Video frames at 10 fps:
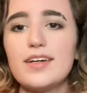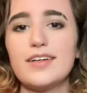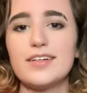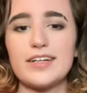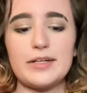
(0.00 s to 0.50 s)

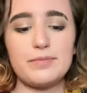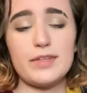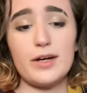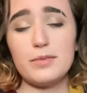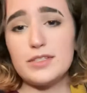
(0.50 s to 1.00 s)
Okay,
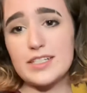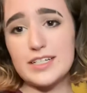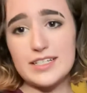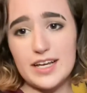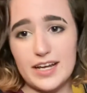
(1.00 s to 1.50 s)
now I'm just gonna
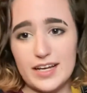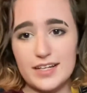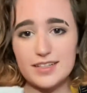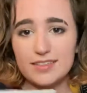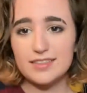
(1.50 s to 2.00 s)
take
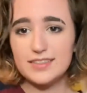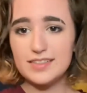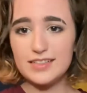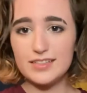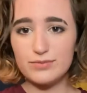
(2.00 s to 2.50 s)

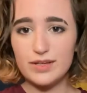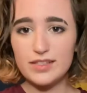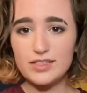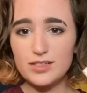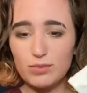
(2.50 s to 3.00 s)
the
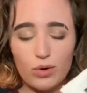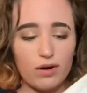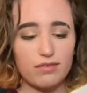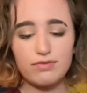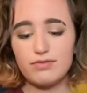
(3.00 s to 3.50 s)
Instamorph,